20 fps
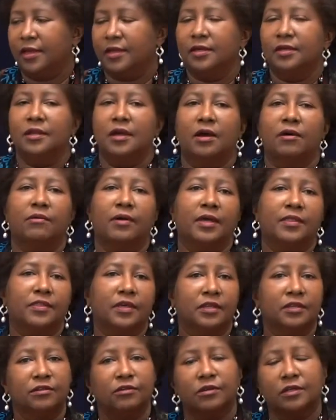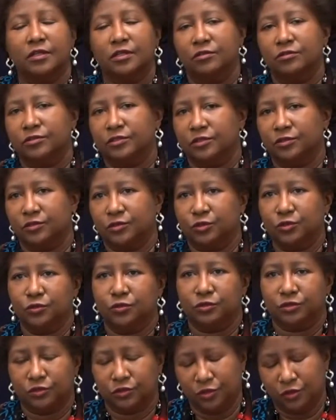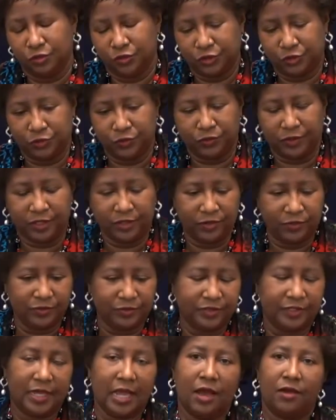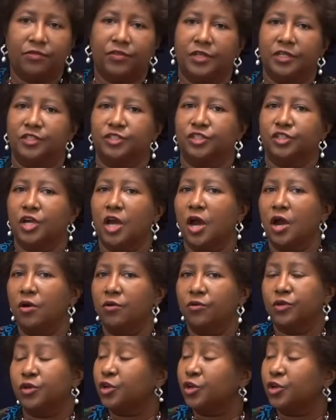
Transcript: and then you can use those 2 years, see how things go.